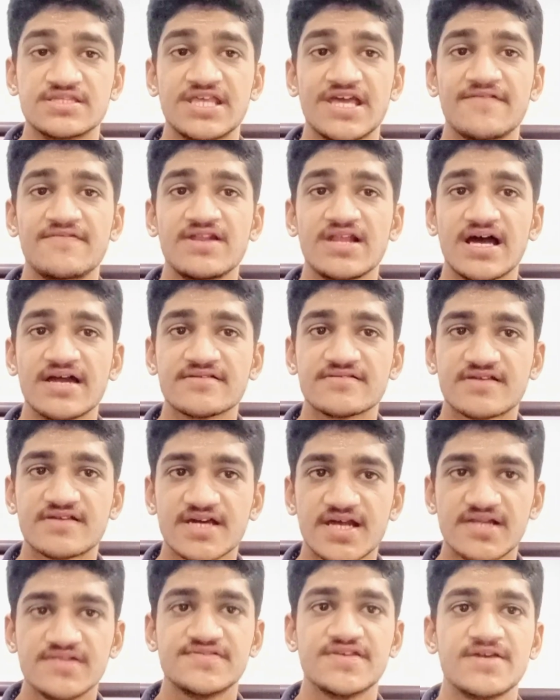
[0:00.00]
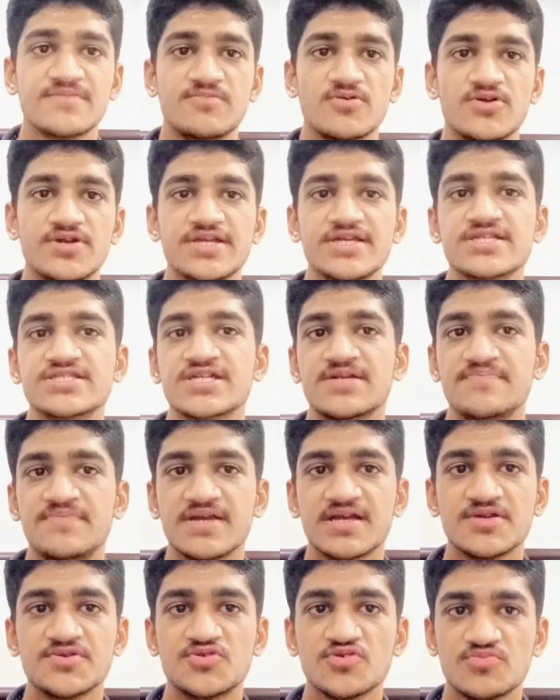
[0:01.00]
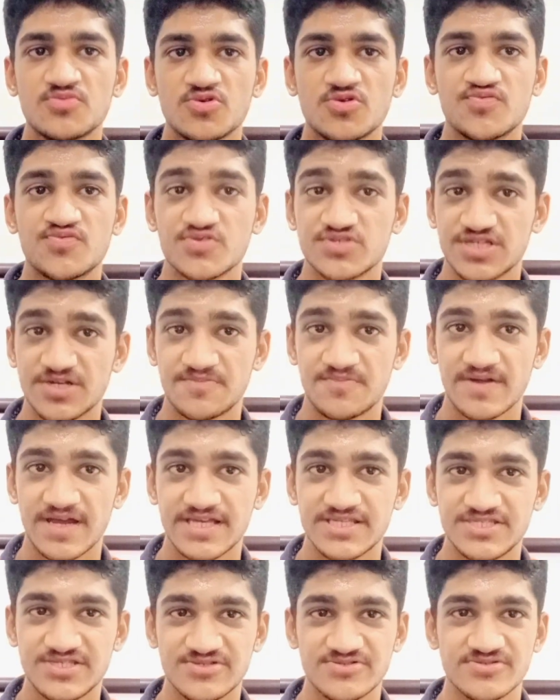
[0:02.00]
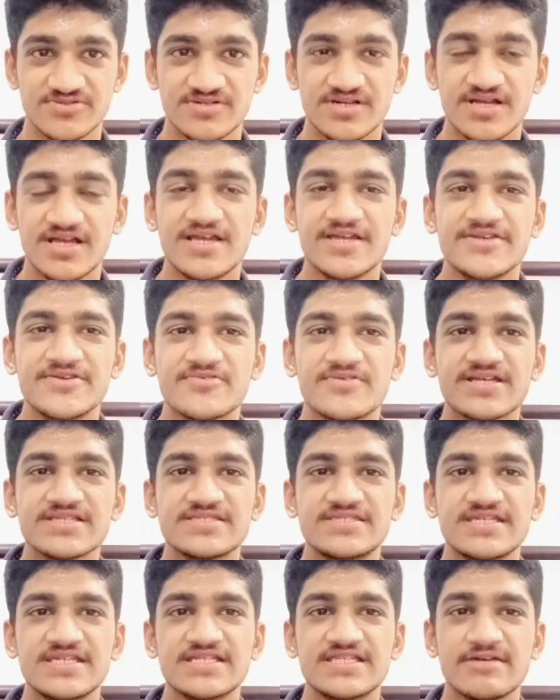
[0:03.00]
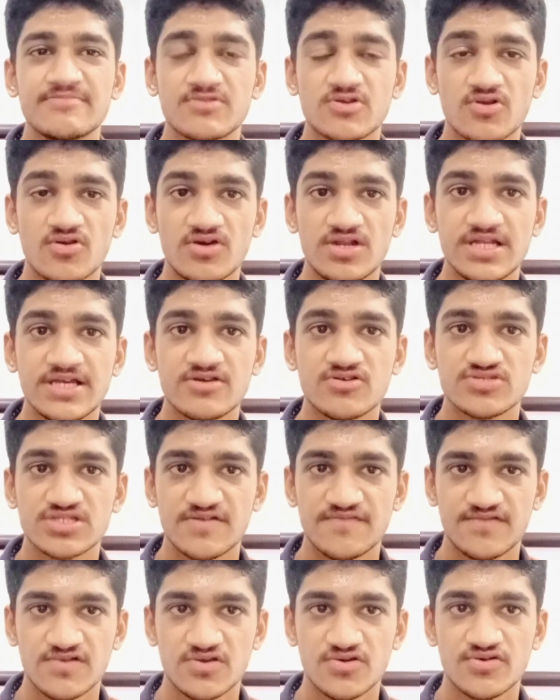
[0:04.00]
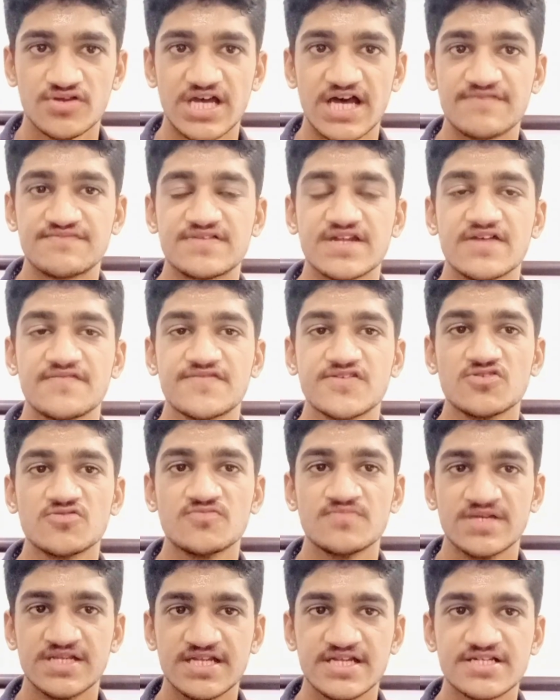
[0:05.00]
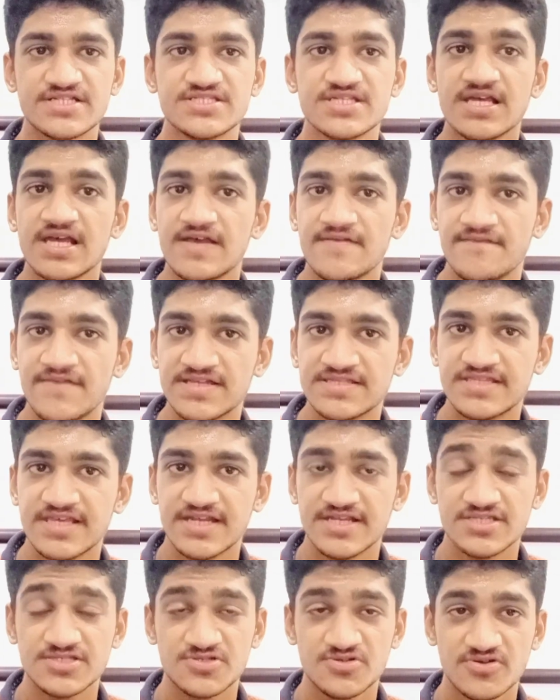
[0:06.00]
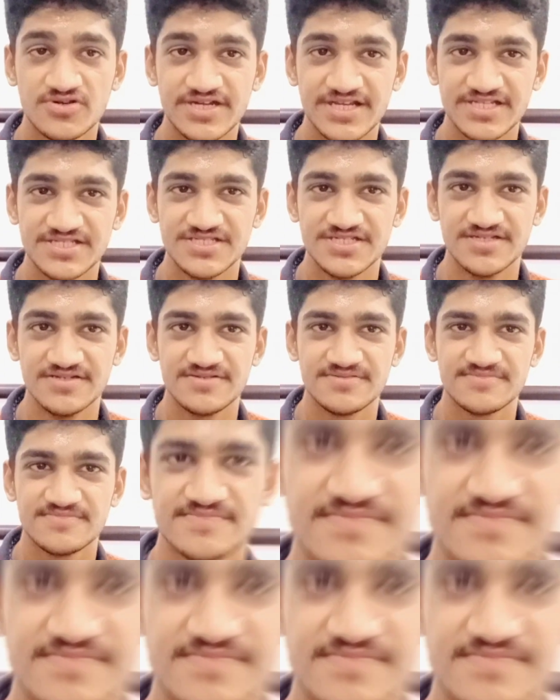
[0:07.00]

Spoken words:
They will uncurl their bodies and begin to move to surprise you. You can see them crawling on the floor after a few minutes when there is no danger.